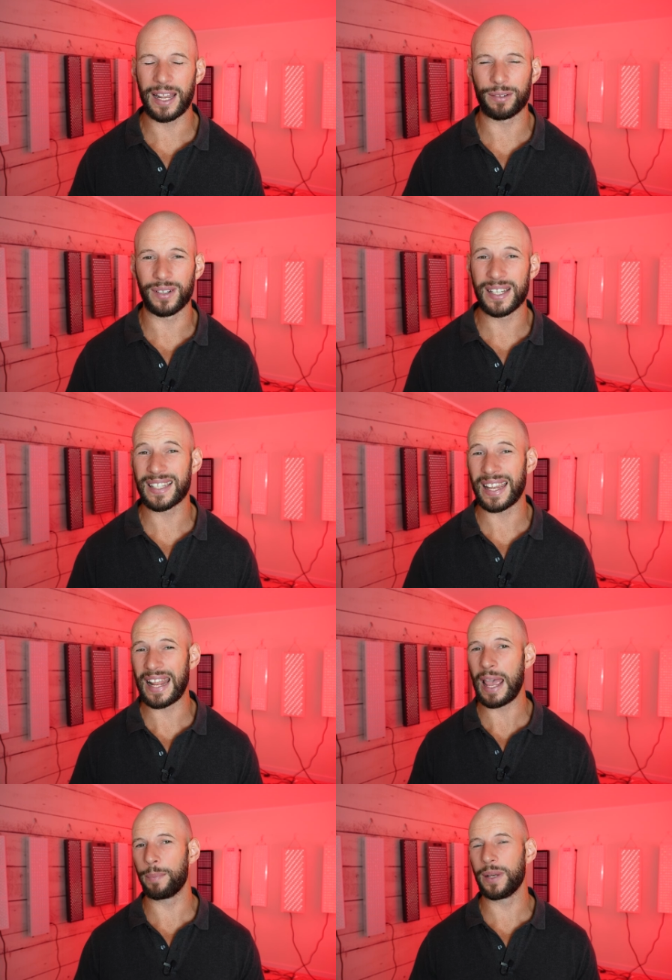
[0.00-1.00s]
that risk and
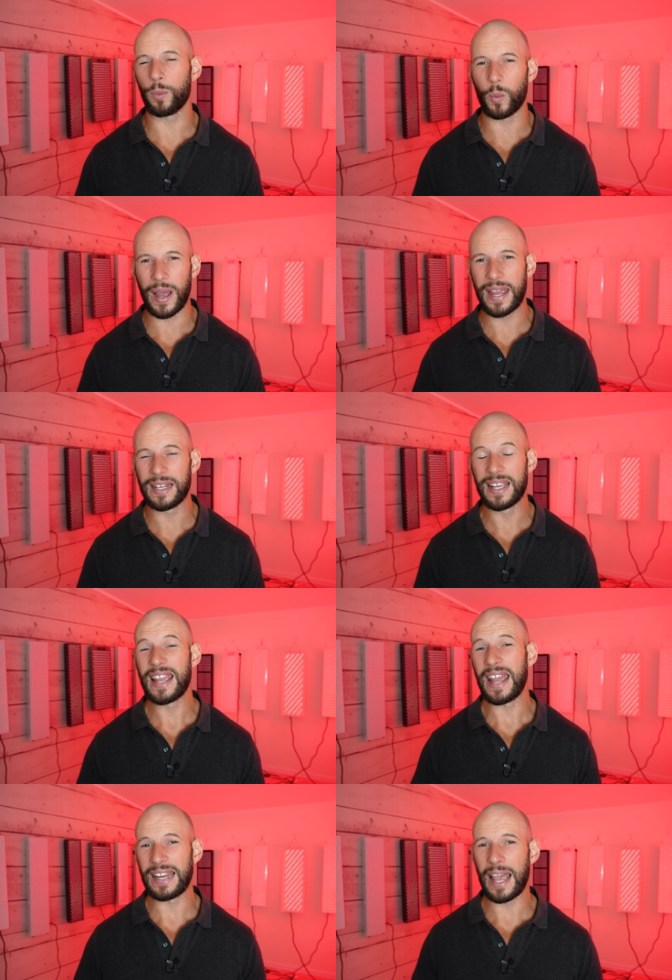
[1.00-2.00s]
happy to wait
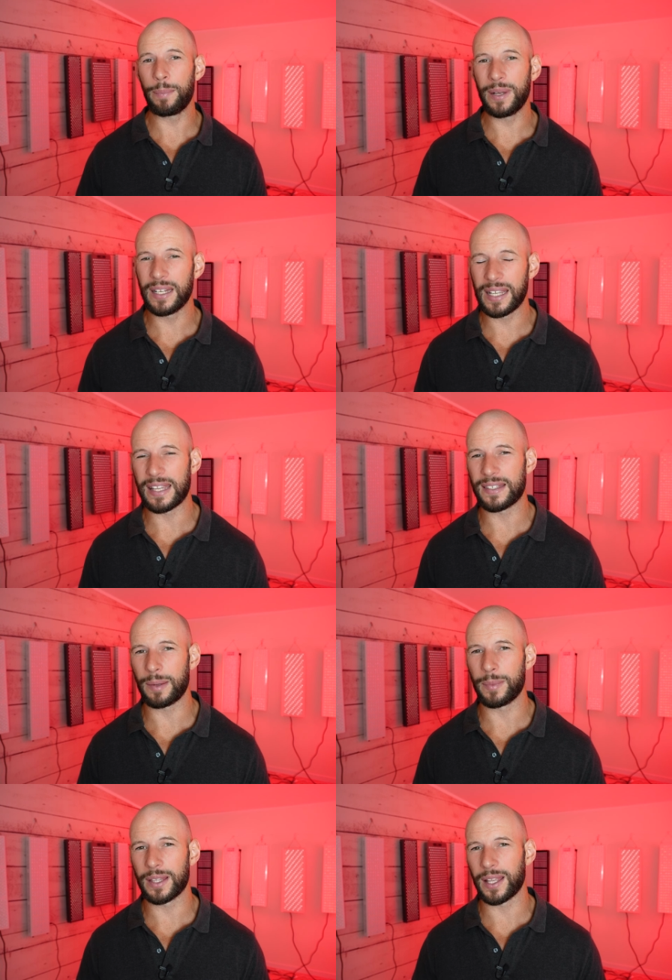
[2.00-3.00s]
and happy to get something